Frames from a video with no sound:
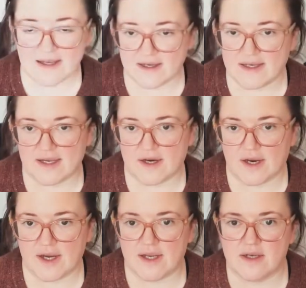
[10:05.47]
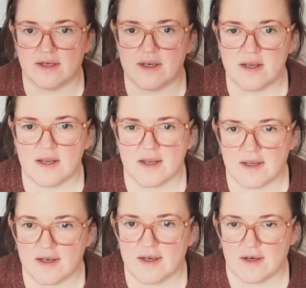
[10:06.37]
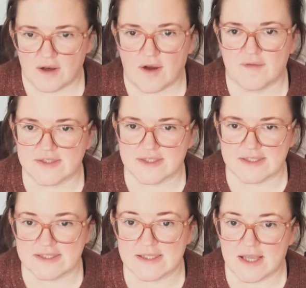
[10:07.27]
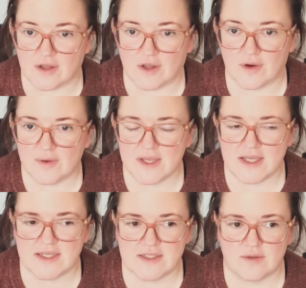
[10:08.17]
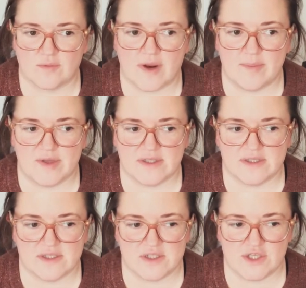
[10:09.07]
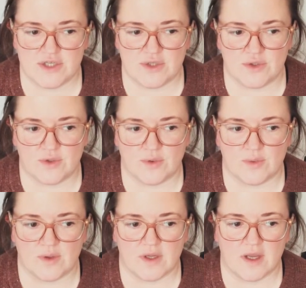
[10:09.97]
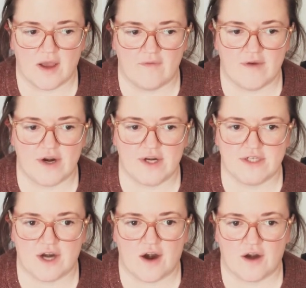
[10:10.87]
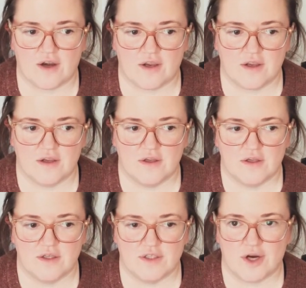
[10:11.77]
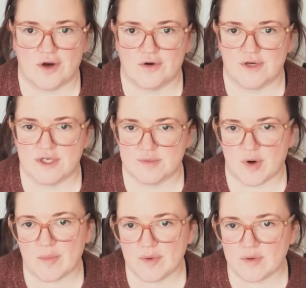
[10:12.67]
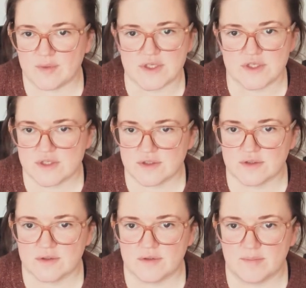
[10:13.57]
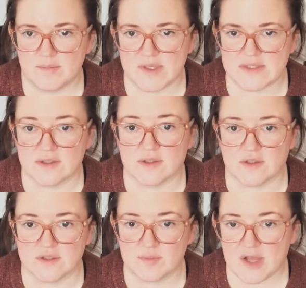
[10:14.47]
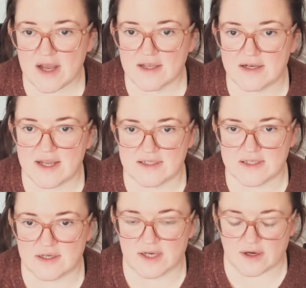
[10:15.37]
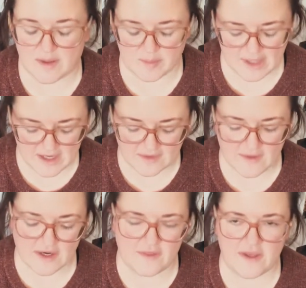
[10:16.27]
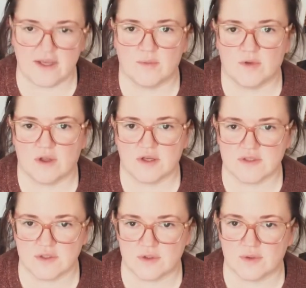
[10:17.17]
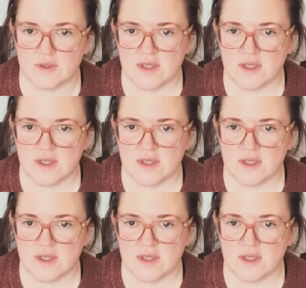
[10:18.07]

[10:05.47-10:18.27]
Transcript: Hungarian obviously isn't yellow. It ripens to a very dark greenish purple, which basically looks black, and hence Hungarian black. And then I think it will also